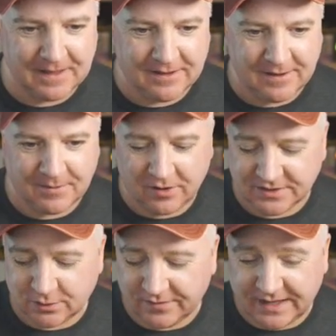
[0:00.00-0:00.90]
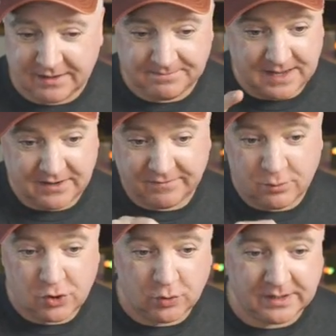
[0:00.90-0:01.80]
So on the
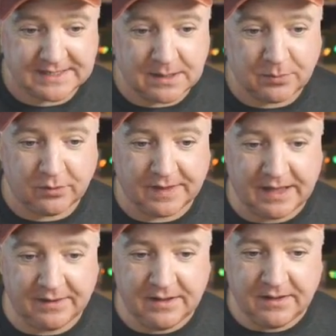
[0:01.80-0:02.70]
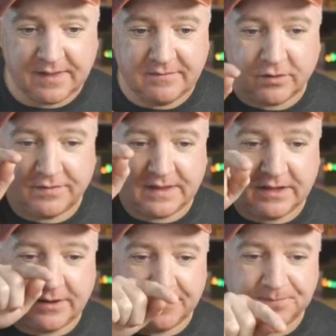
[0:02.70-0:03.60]
Adafruit dual example there, they've got
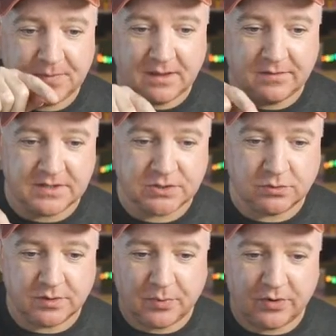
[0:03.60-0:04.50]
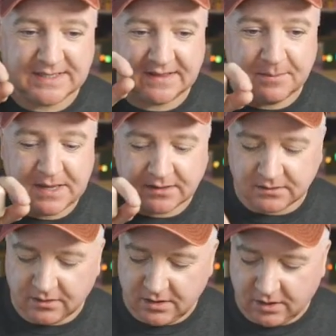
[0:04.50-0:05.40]
the solder points in the
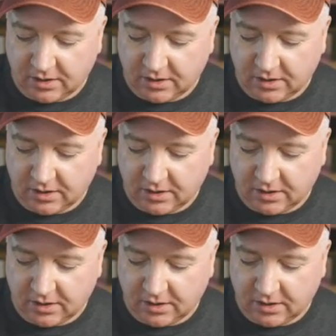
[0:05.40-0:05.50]
middle.